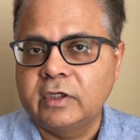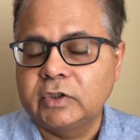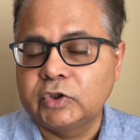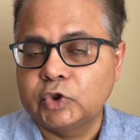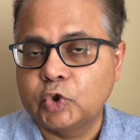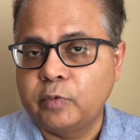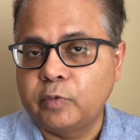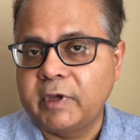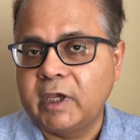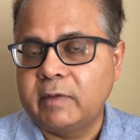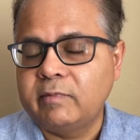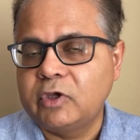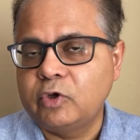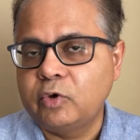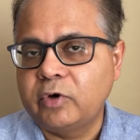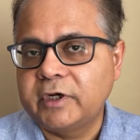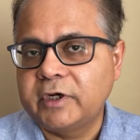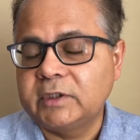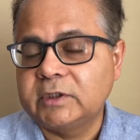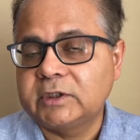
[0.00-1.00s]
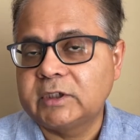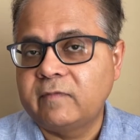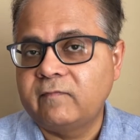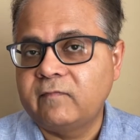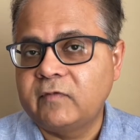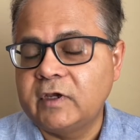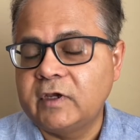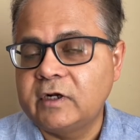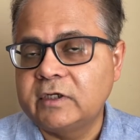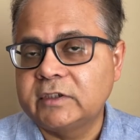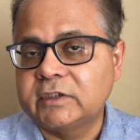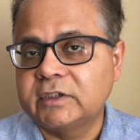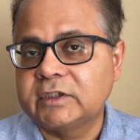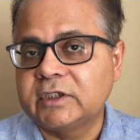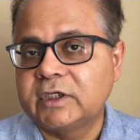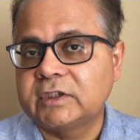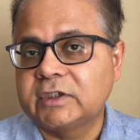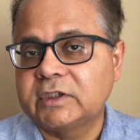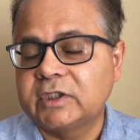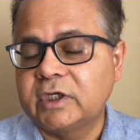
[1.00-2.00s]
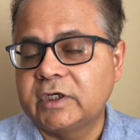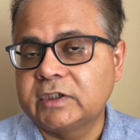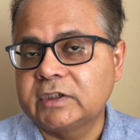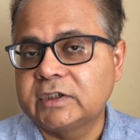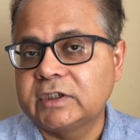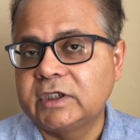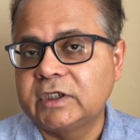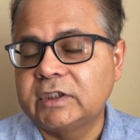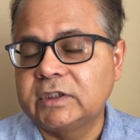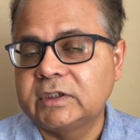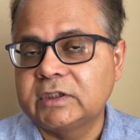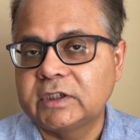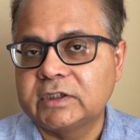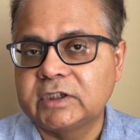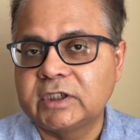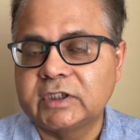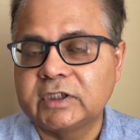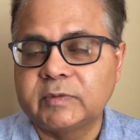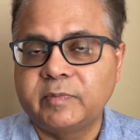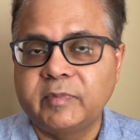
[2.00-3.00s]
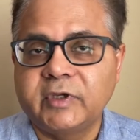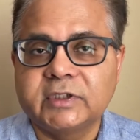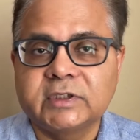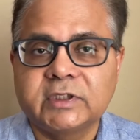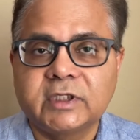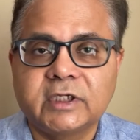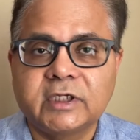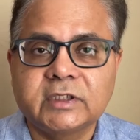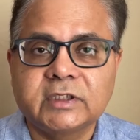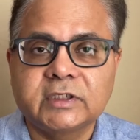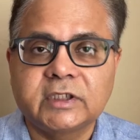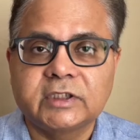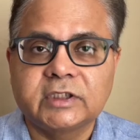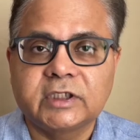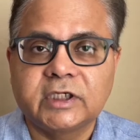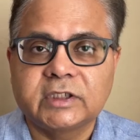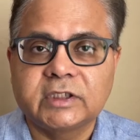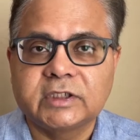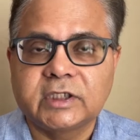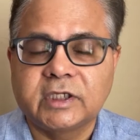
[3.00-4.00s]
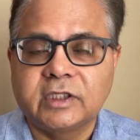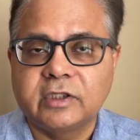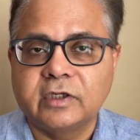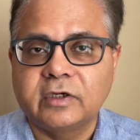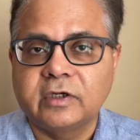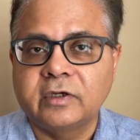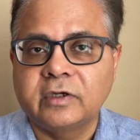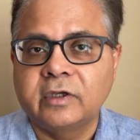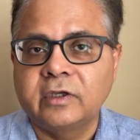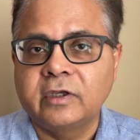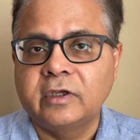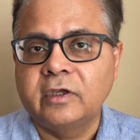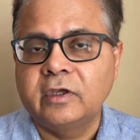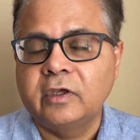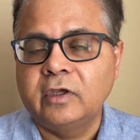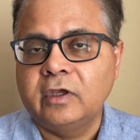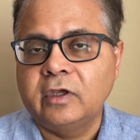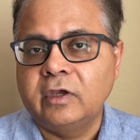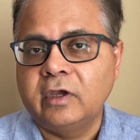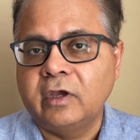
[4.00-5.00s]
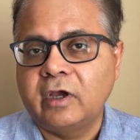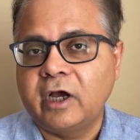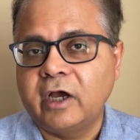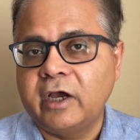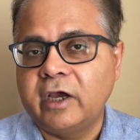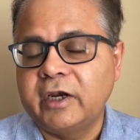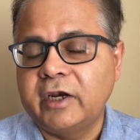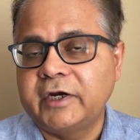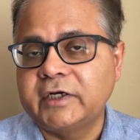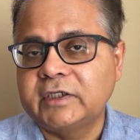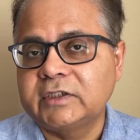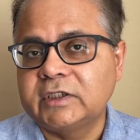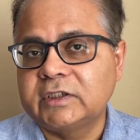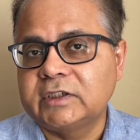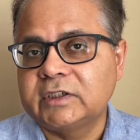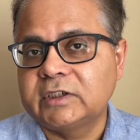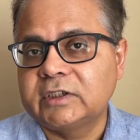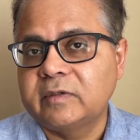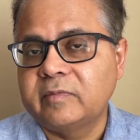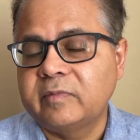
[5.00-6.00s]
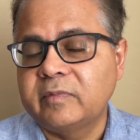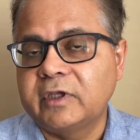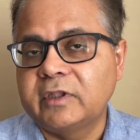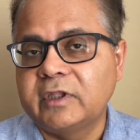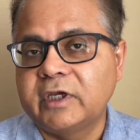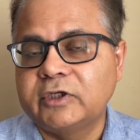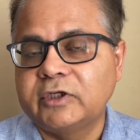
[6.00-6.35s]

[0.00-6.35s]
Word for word: So maybe you are in some fields such as nursing, such as business, such as in the higher ed system, in the